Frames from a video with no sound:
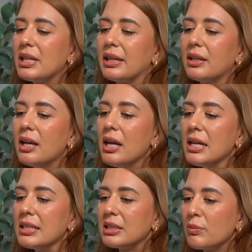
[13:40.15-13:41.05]
And
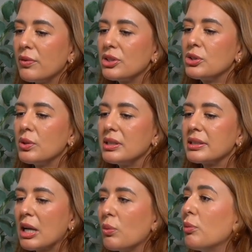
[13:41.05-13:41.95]
some of the
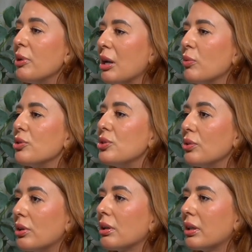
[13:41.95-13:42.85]
students now will be able to
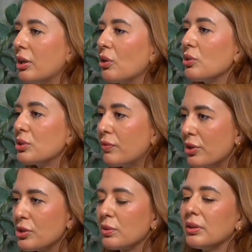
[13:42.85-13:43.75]
do their clinicals
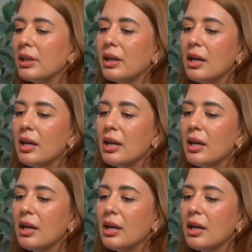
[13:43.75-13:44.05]
virtually.